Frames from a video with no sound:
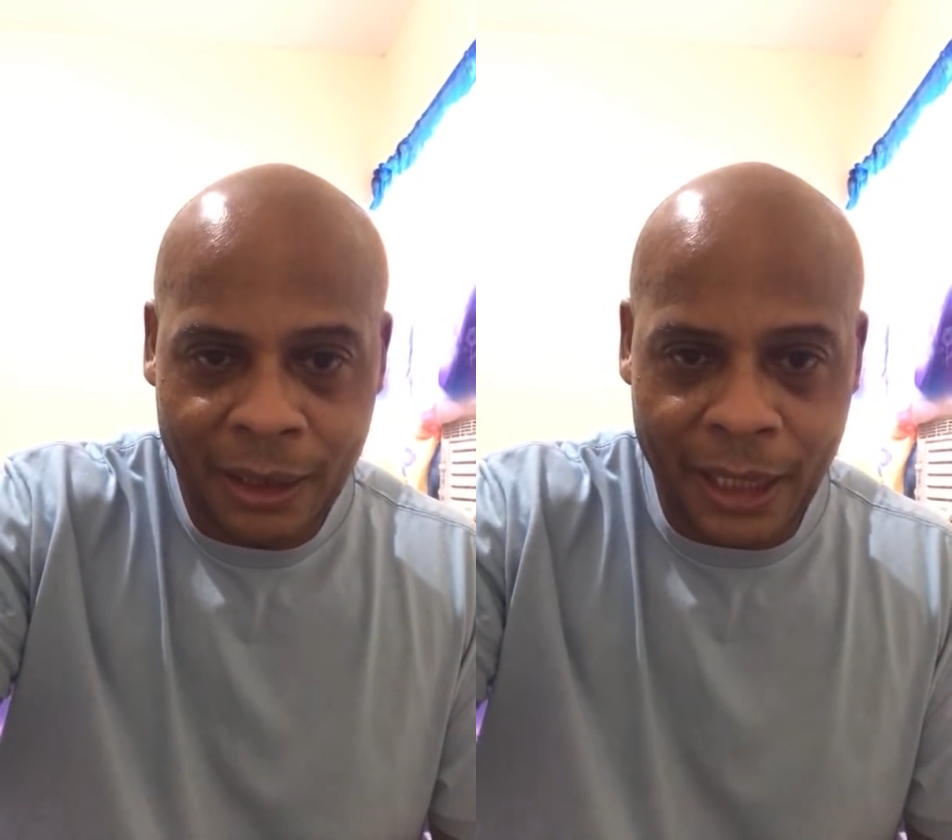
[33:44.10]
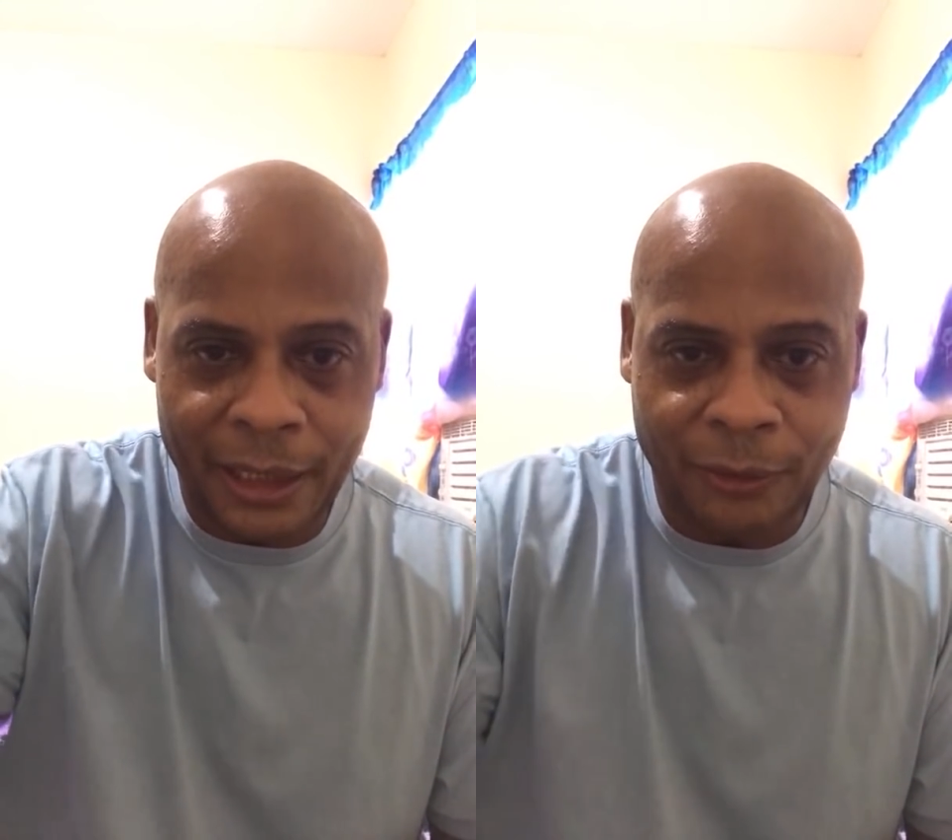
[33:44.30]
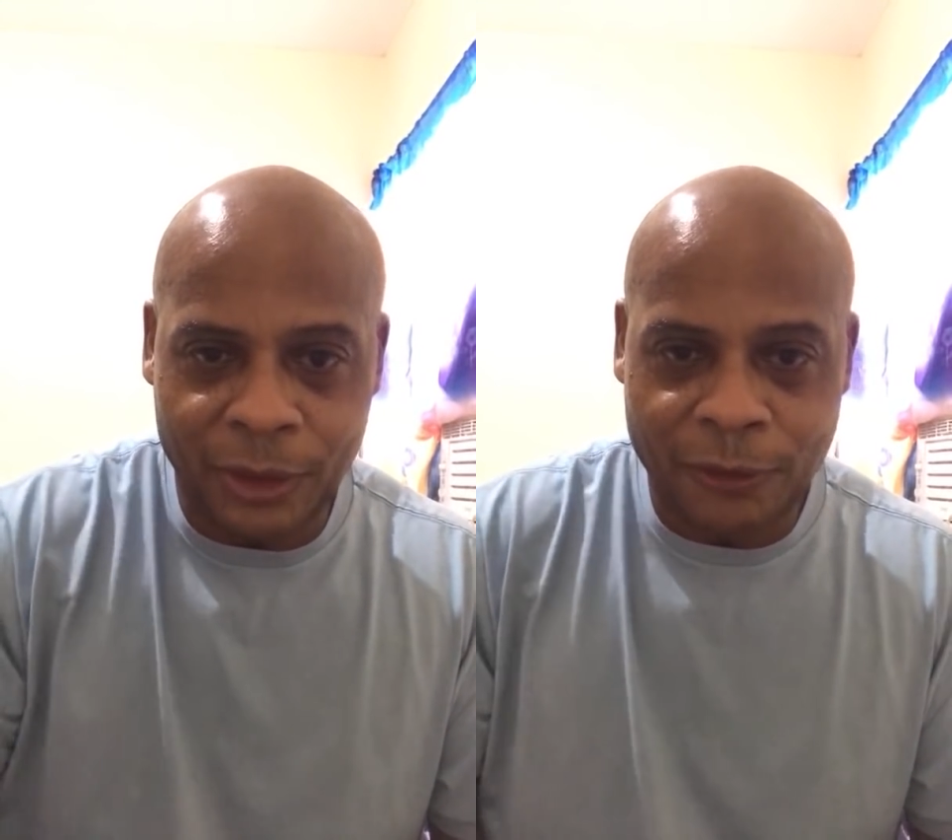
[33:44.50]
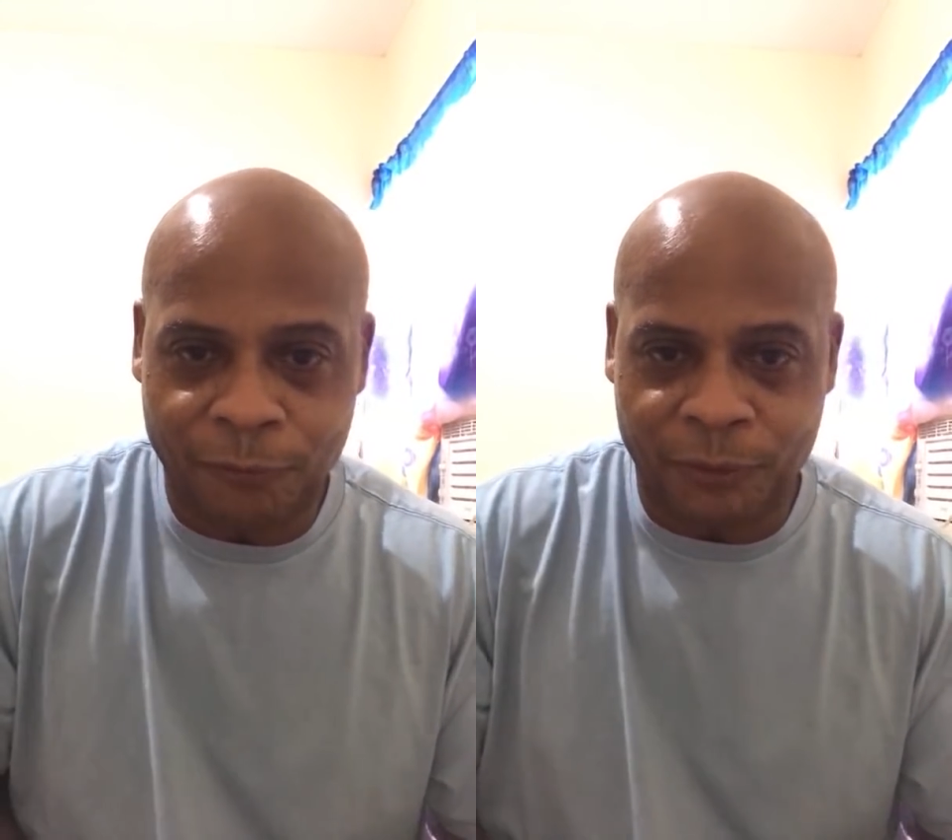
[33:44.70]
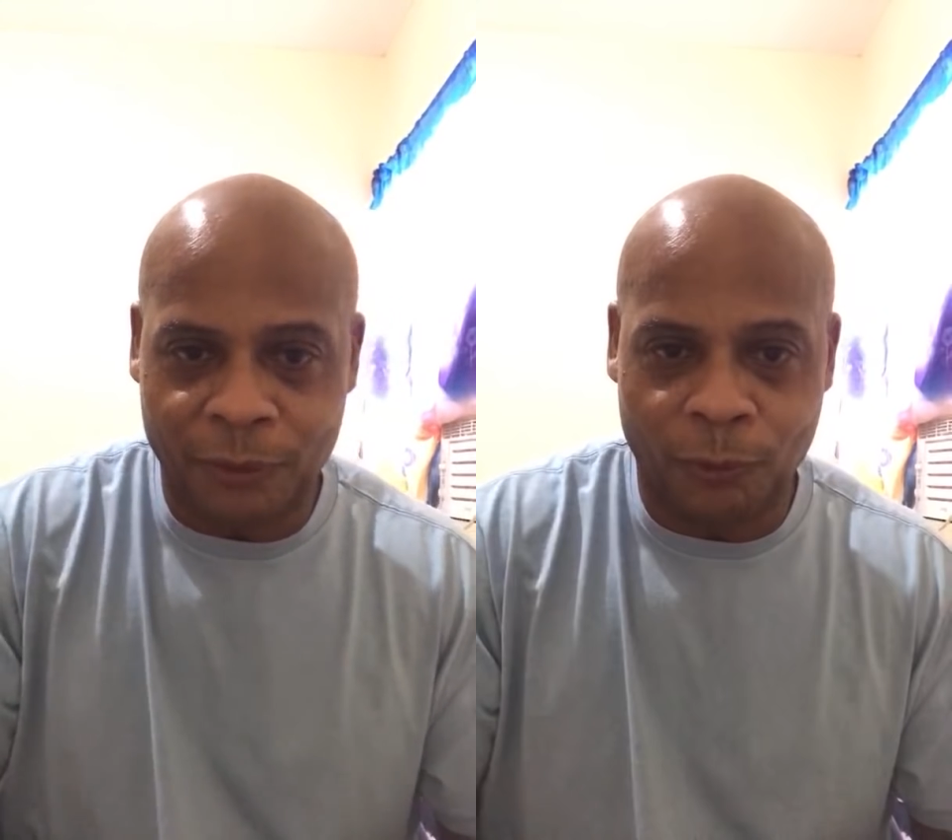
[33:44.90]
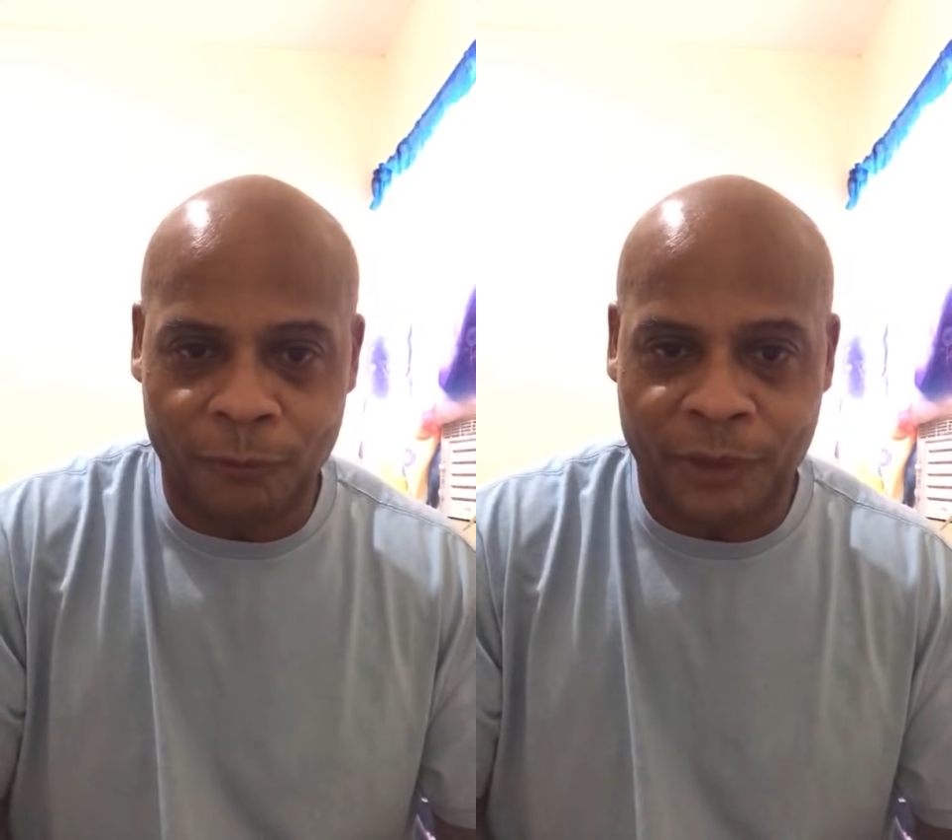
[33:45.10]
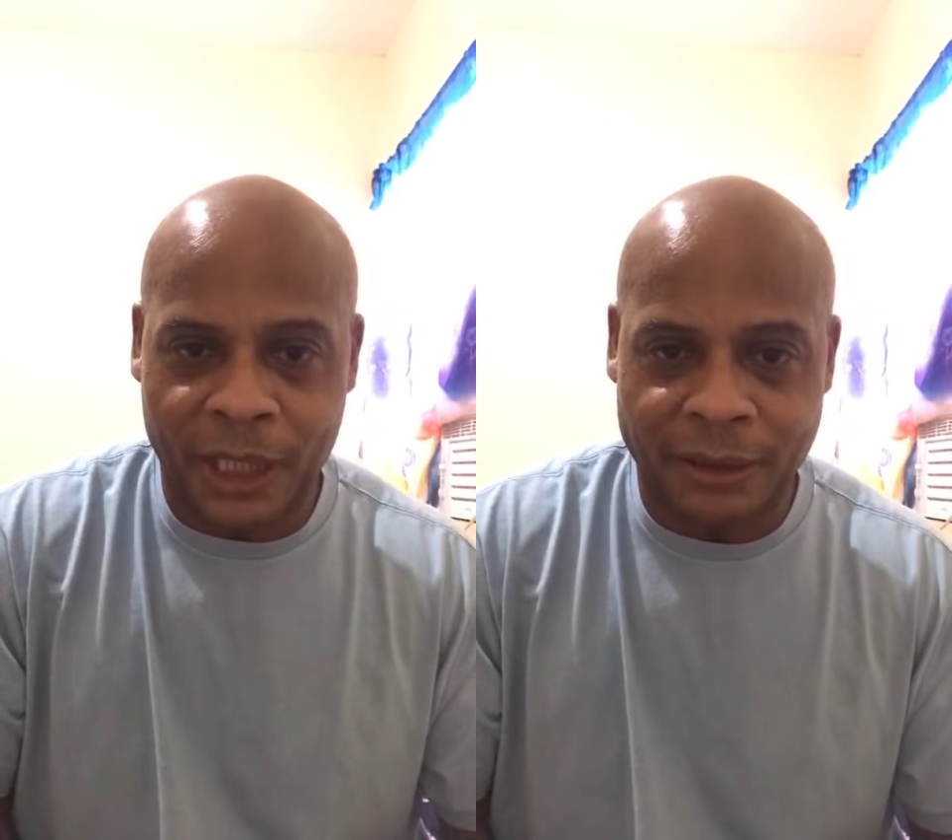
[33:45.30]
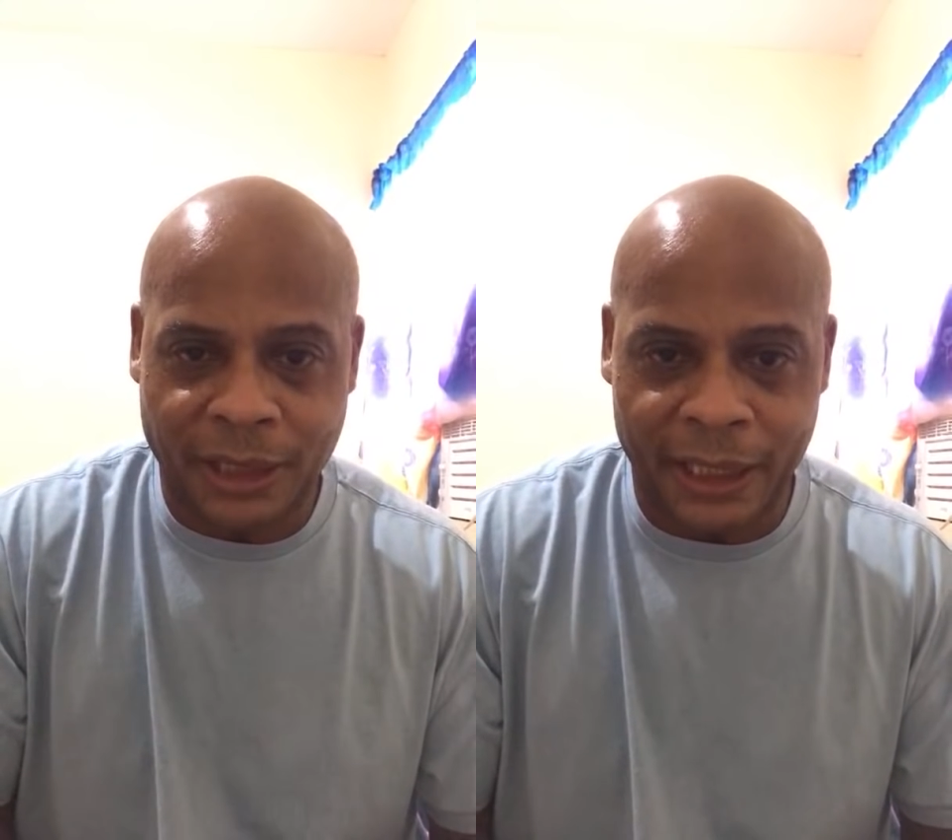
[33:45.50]
Hey, Christopher
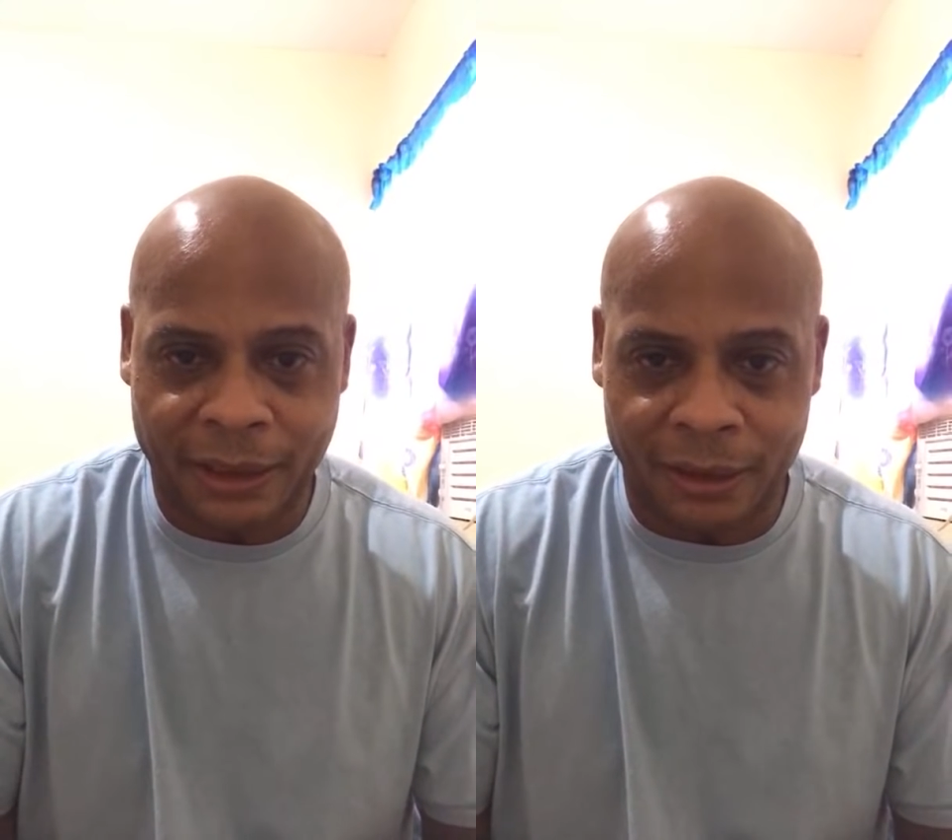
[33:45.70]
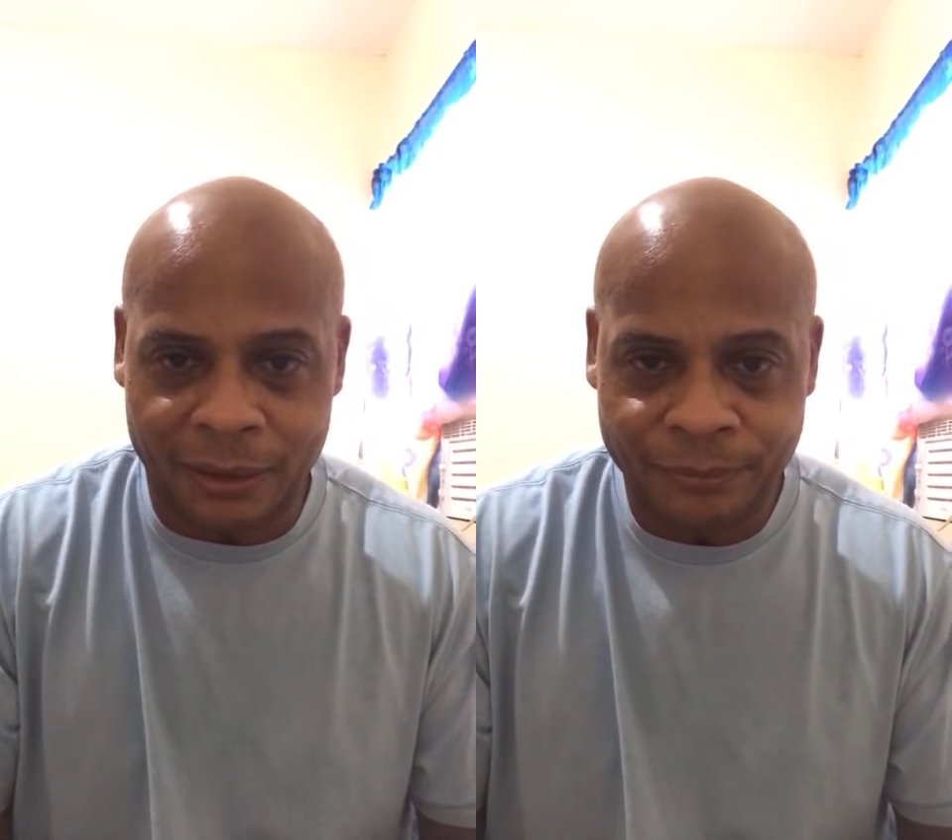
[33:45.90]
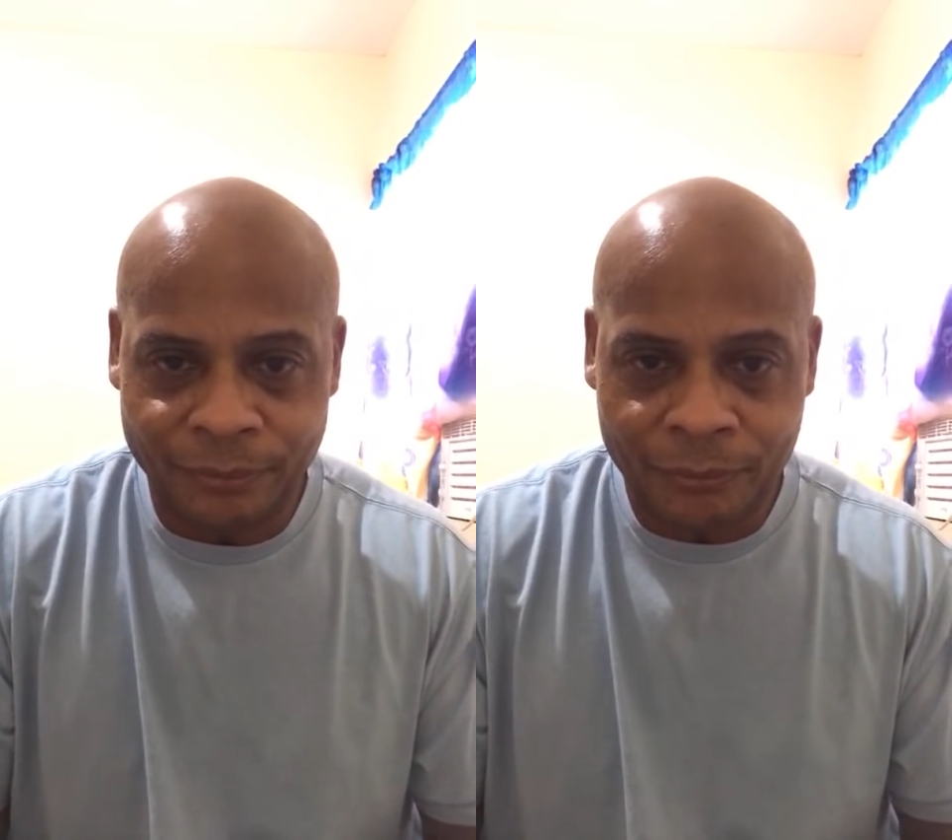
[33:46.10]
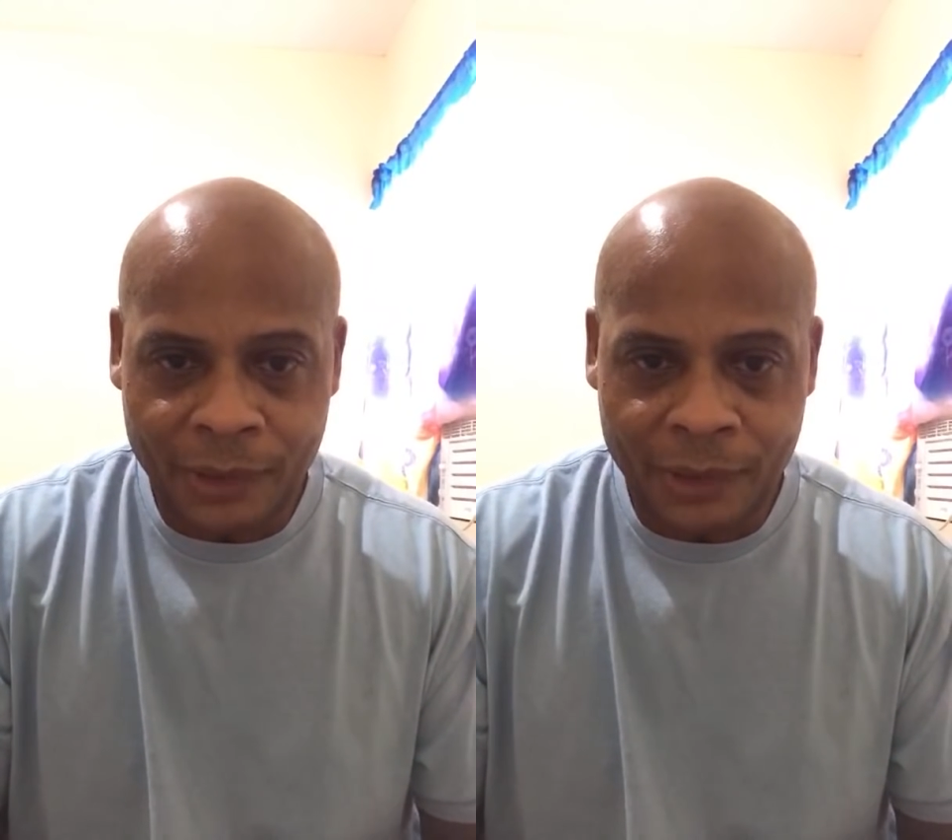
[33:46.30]
Wolfgang, thank you.